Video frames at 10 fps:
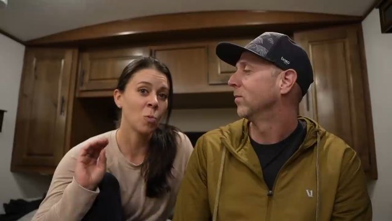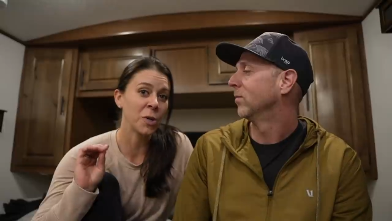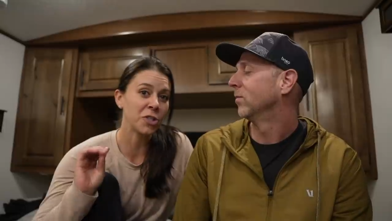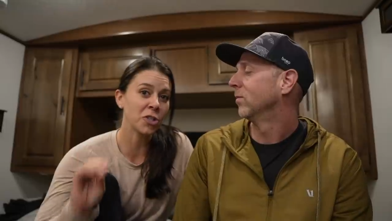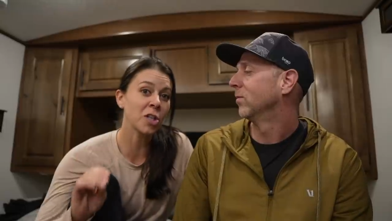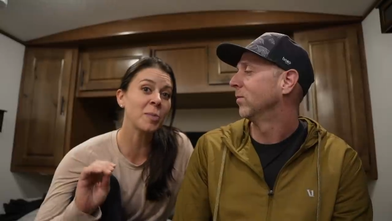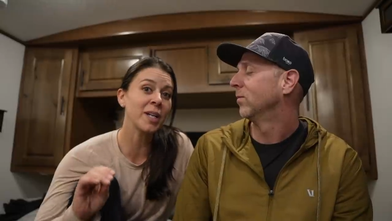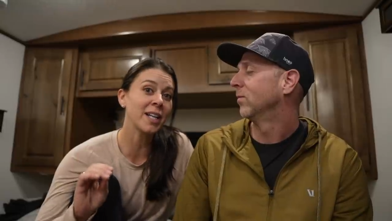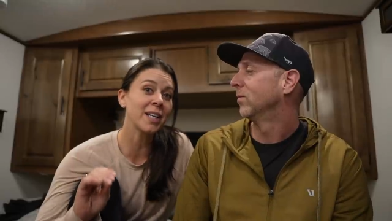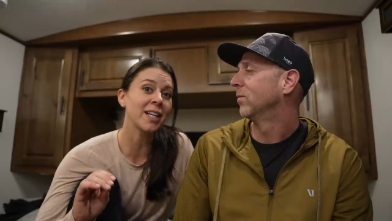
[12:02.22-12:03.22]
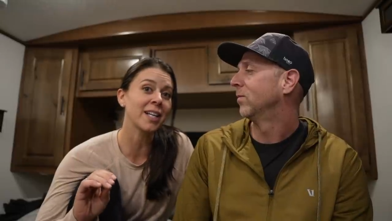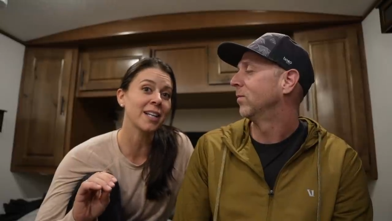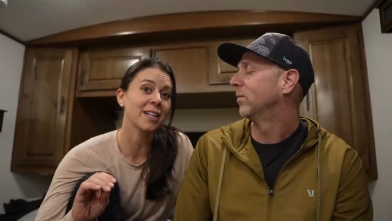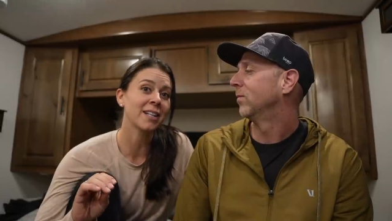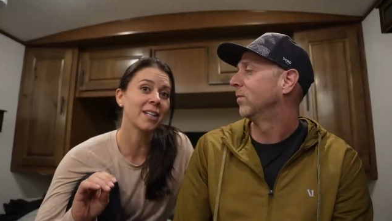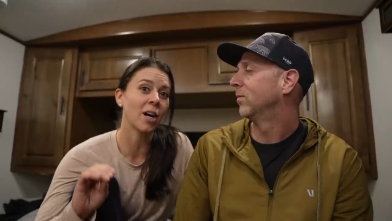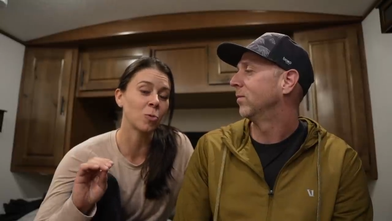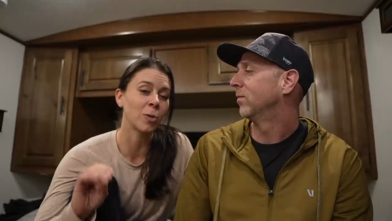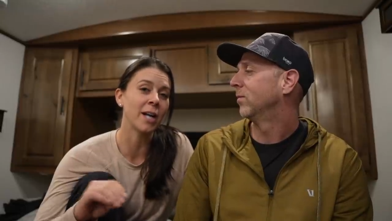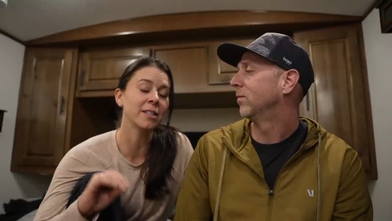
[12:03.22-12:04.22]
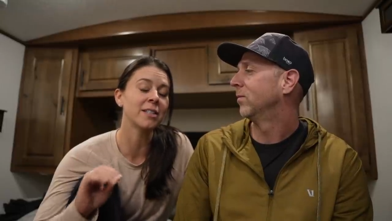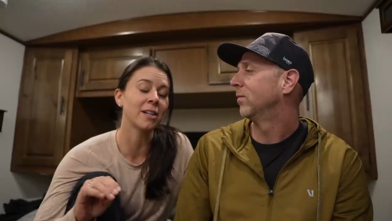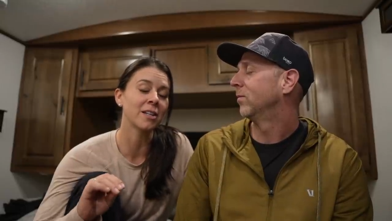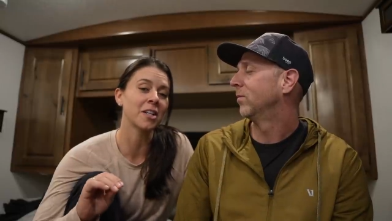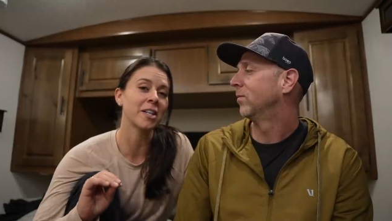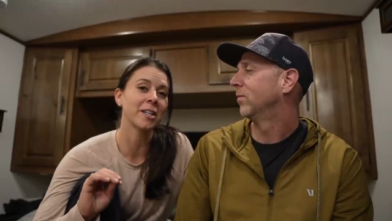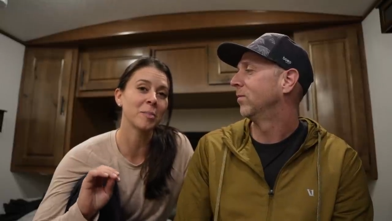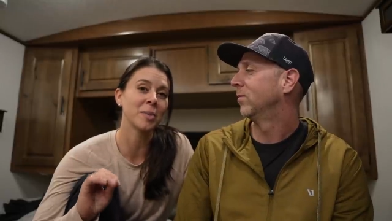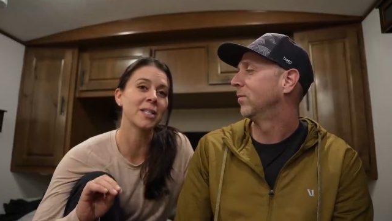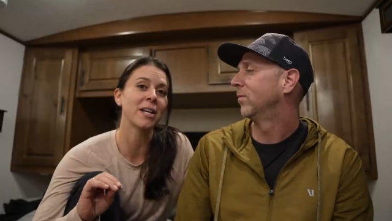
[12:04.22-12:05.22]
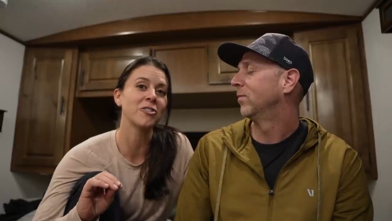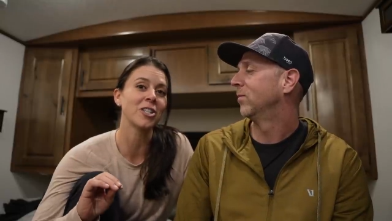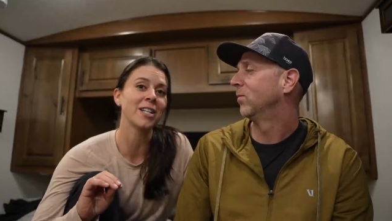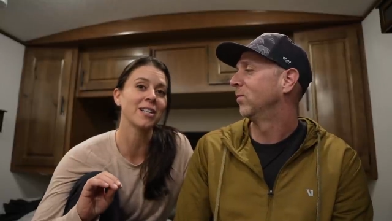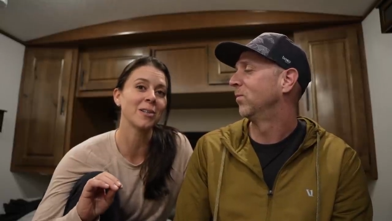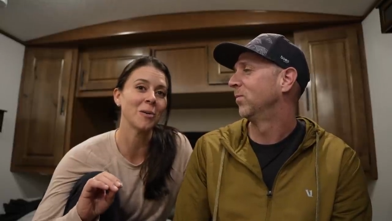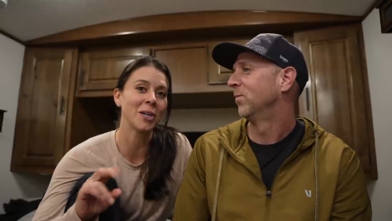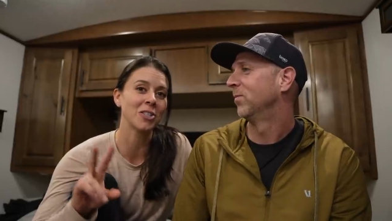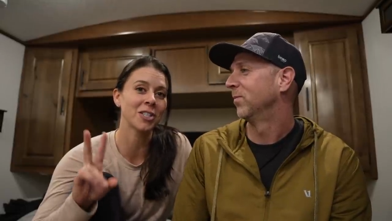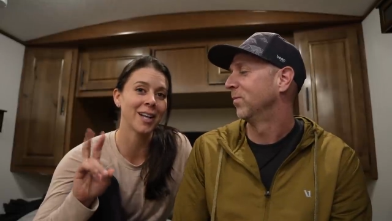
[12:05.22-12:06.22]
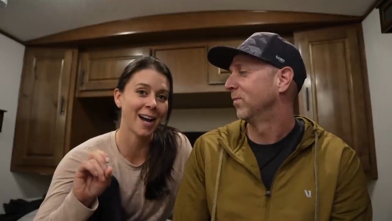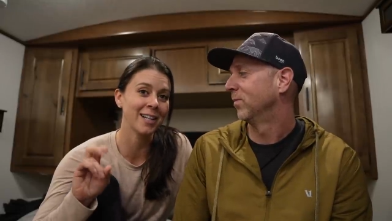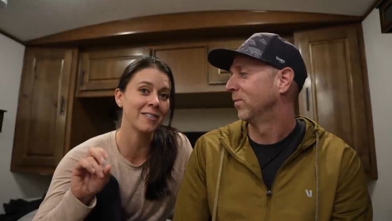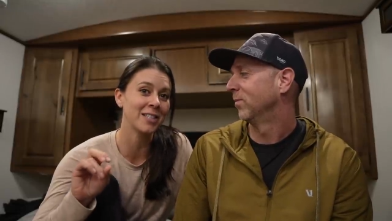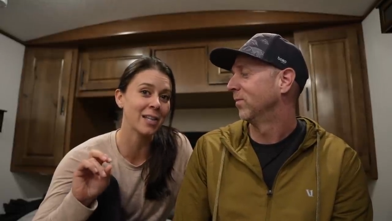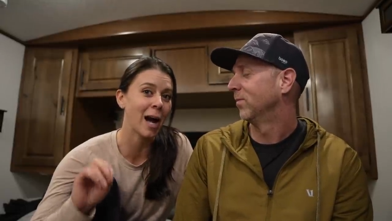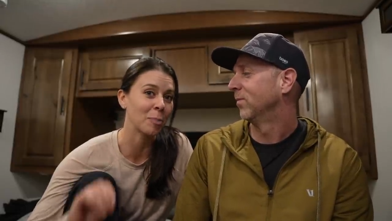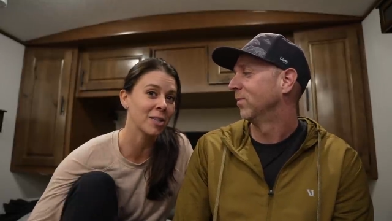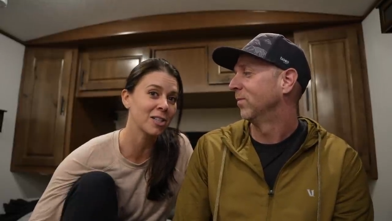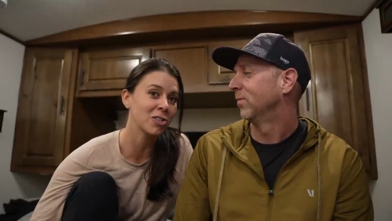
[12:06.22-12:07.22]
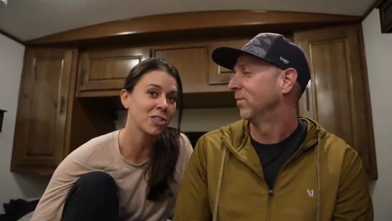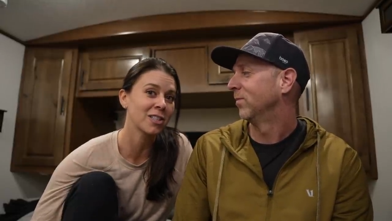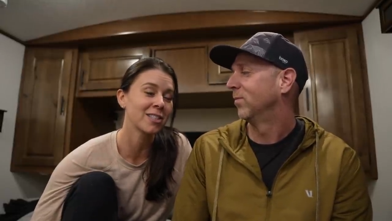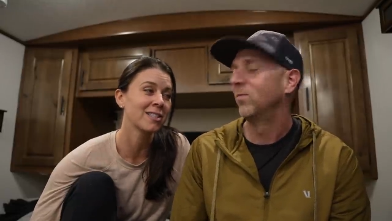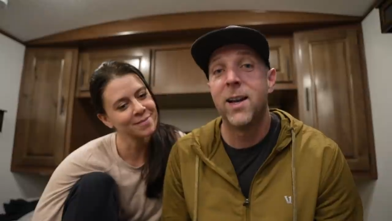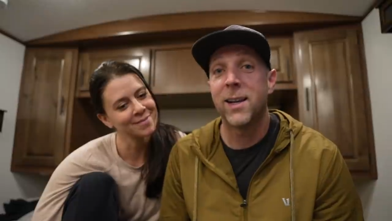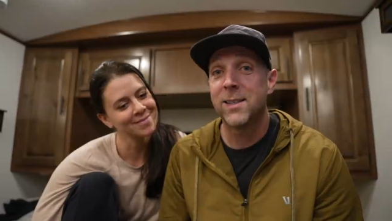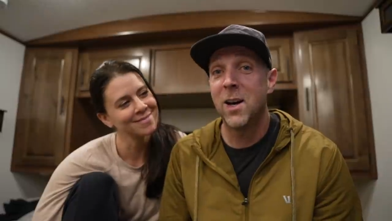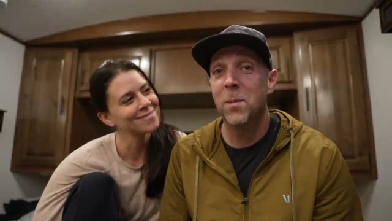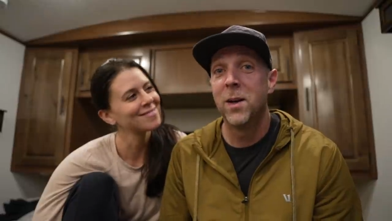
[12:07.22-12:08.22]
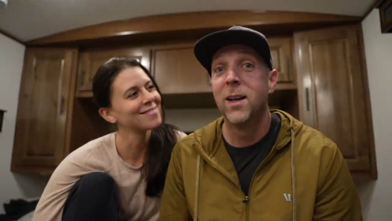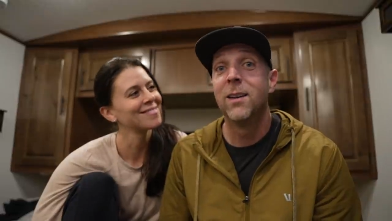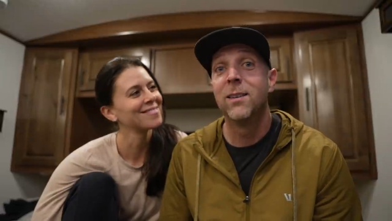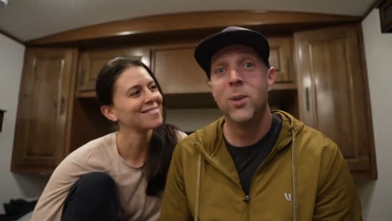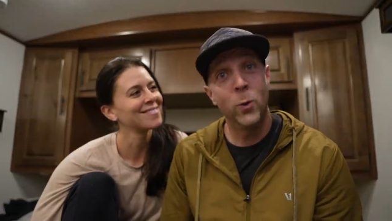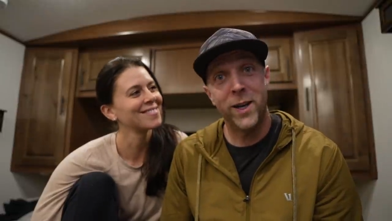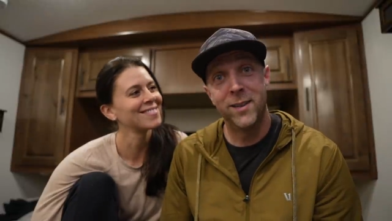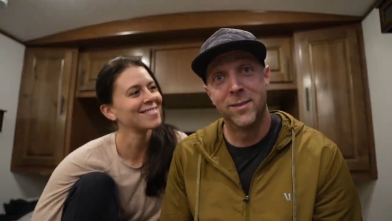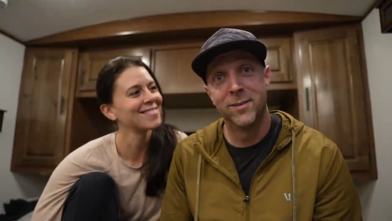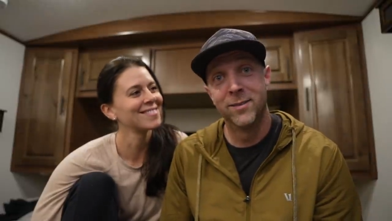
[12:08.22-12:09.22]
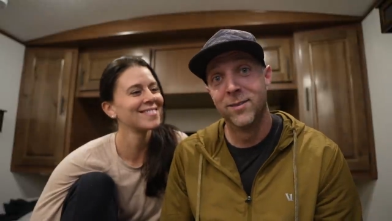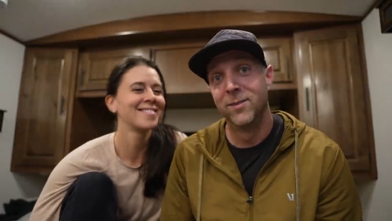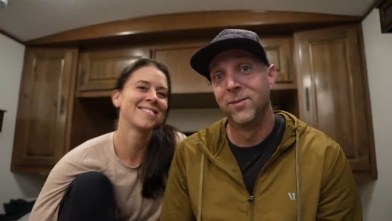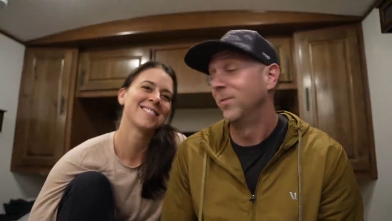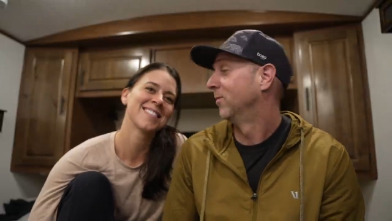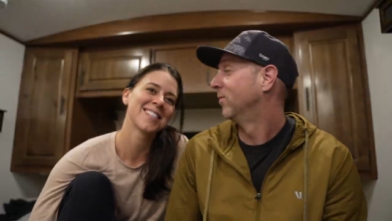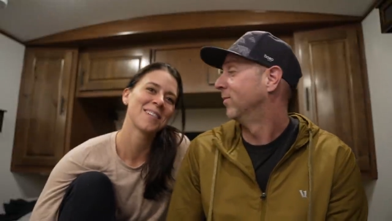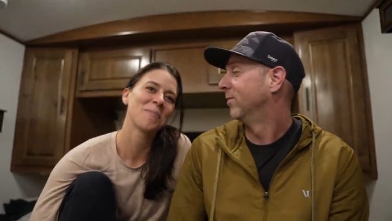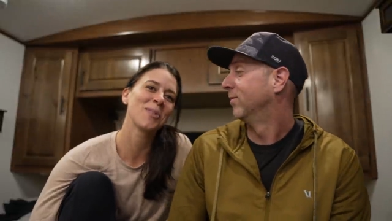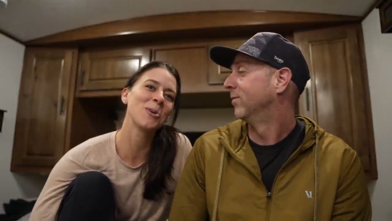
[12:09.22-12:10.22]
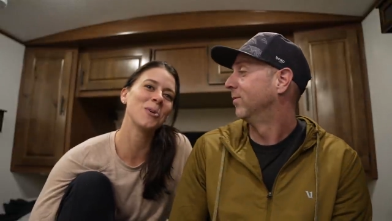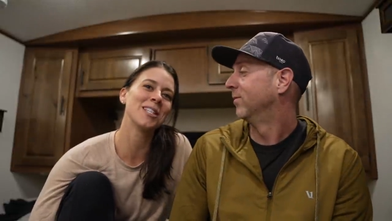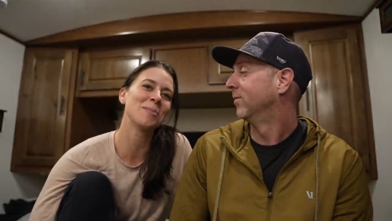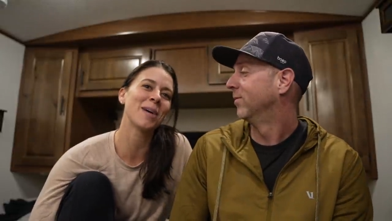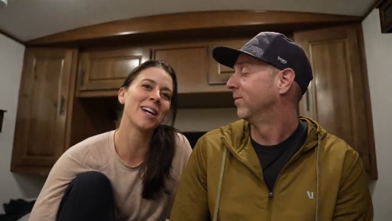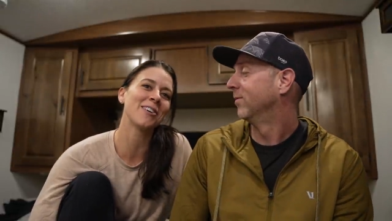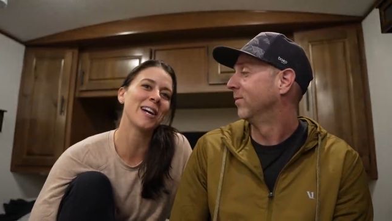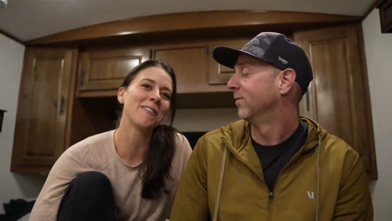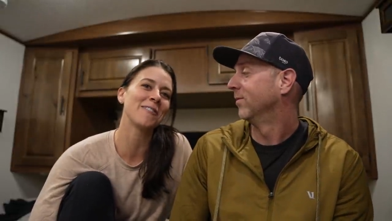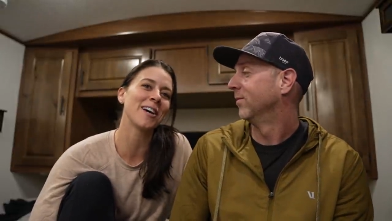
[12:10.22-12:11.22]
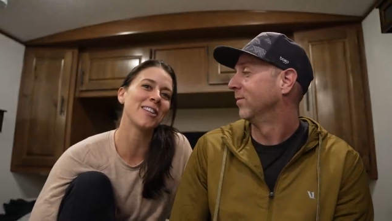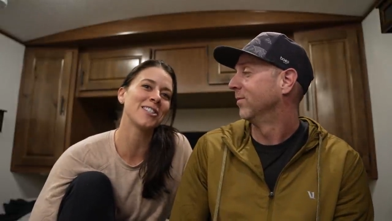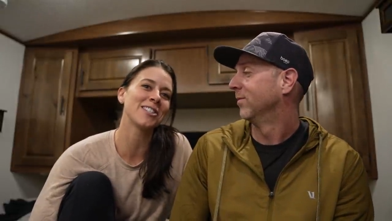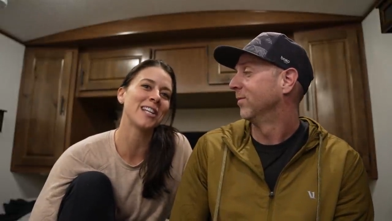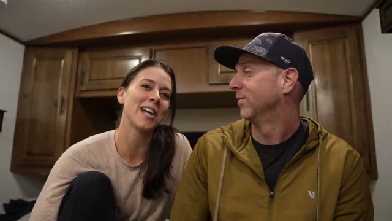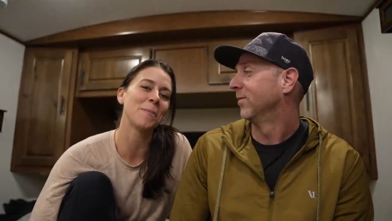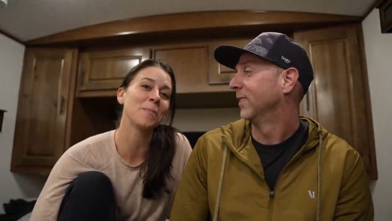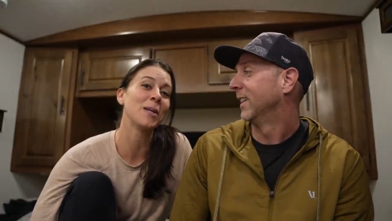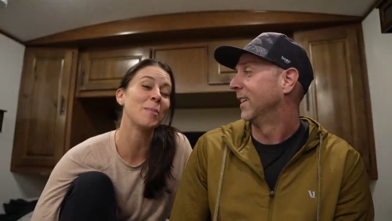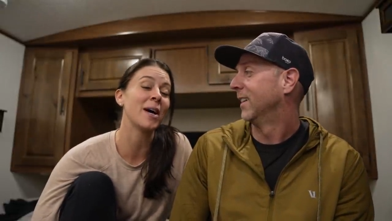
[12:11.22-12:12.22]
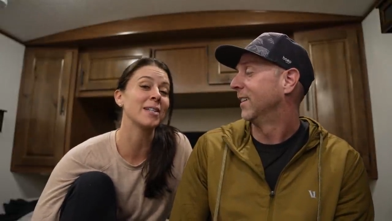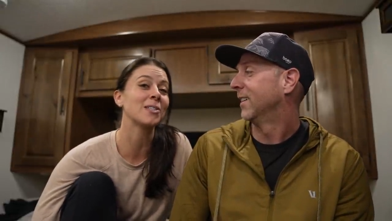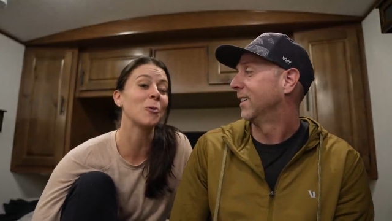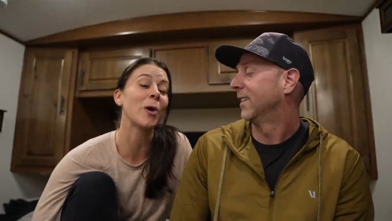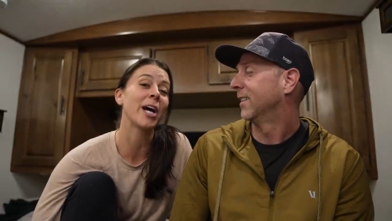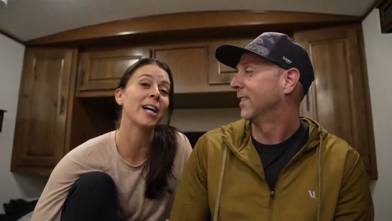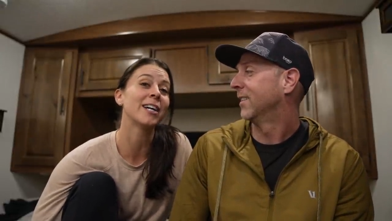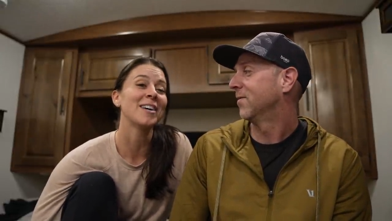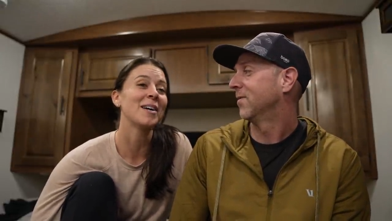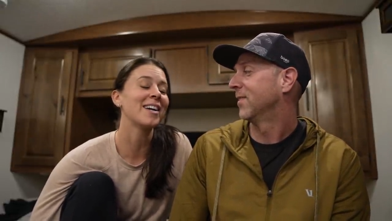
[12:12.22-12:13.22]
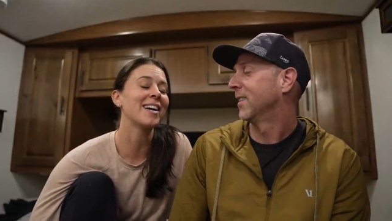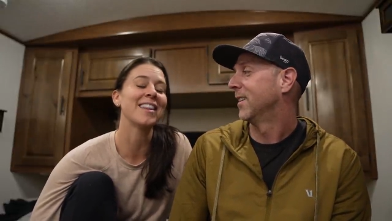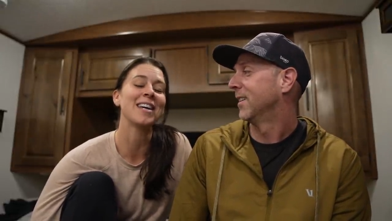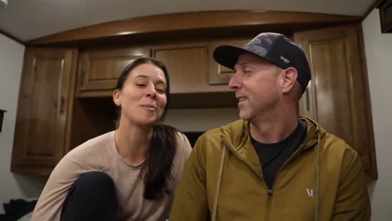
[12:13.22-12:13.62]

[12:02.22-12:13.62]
Speaker 1: We should be getting a red colored Basenji, which kind of is copperish.
Speaker 2: Next up, Louis.
Speaker 1: Louis is my grandfather's name. He passed away and I think